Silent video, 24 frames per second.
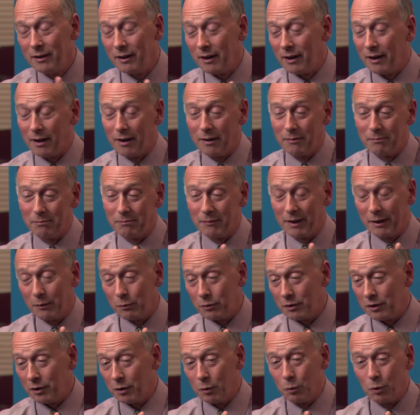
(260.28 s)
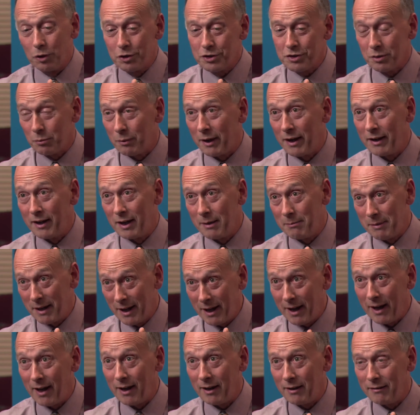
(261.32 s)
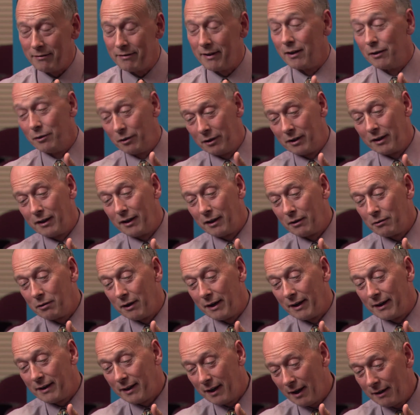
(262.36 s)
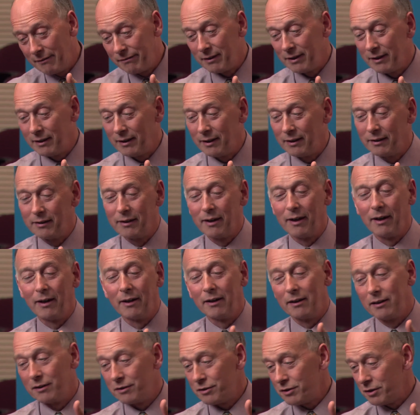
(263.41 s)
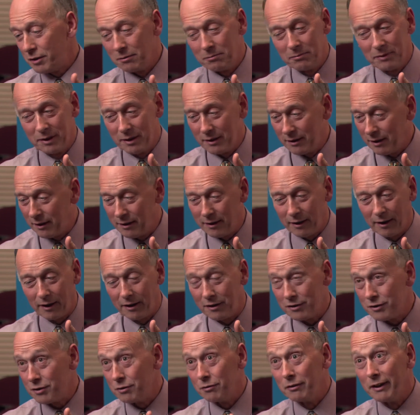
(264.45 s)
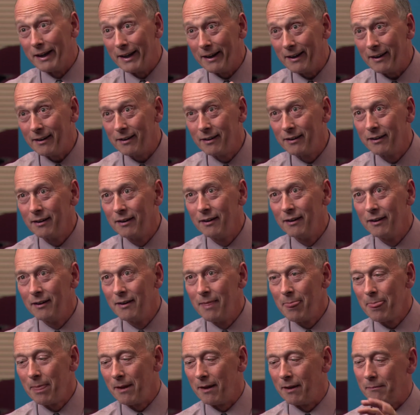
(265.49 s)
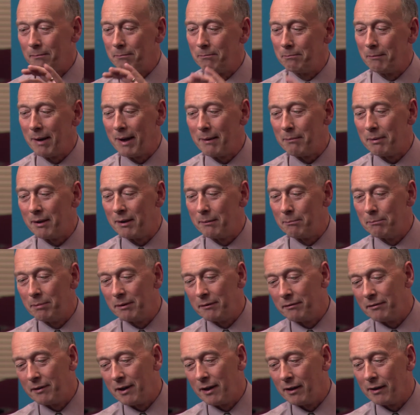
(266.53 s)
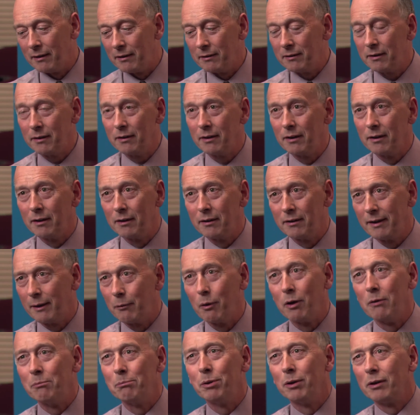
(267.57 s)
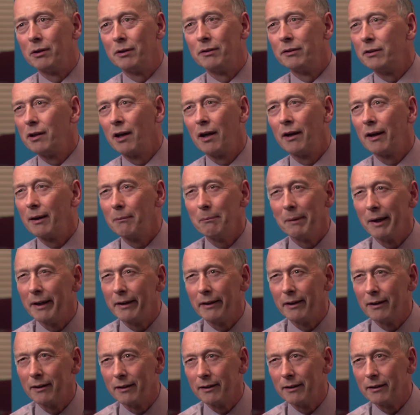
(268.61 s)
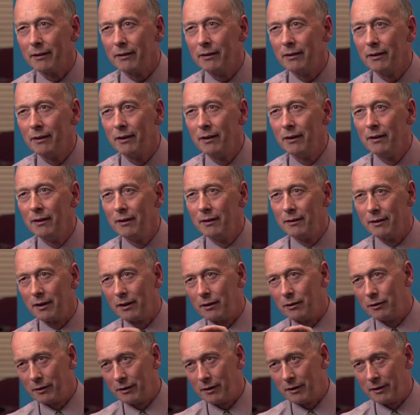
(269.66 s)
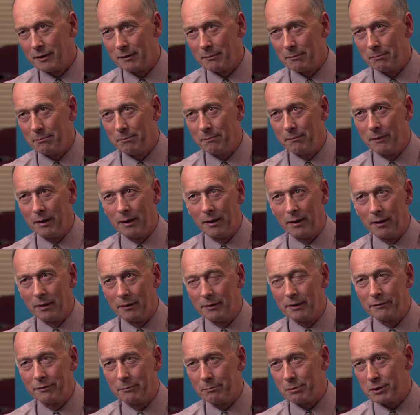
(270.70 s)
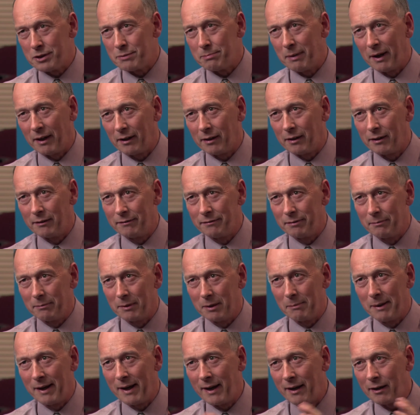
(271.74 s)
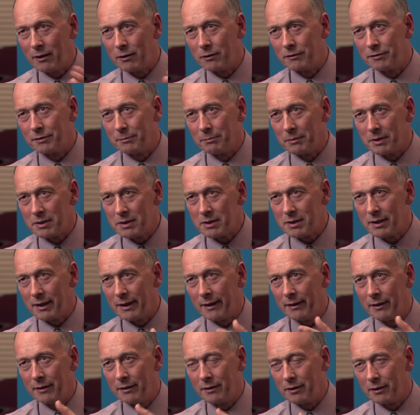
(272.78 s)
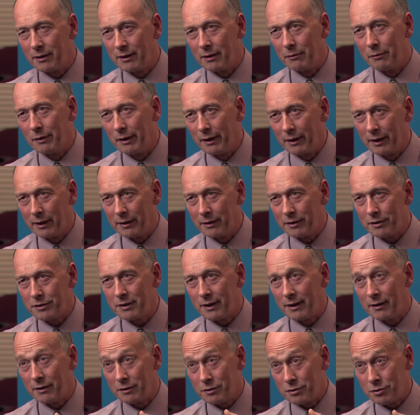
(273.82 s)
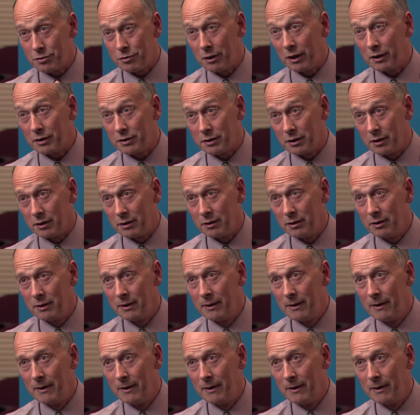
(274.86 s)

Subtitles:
and watch the way they behave, they look at it quite carefully and they assume that the thing is unique. Maybe they won't pull and tug immediately. They'll look at the different perspective from the back or from the side until they really understand the structure.